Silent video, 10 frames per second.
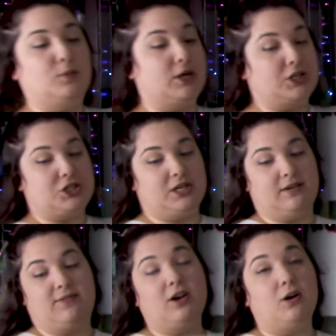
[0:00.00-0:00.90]
Which
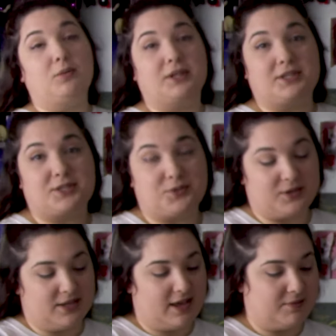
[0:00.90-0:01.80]
if y'all want the
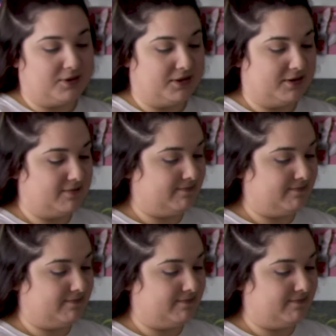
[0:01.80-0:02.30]
story of that one,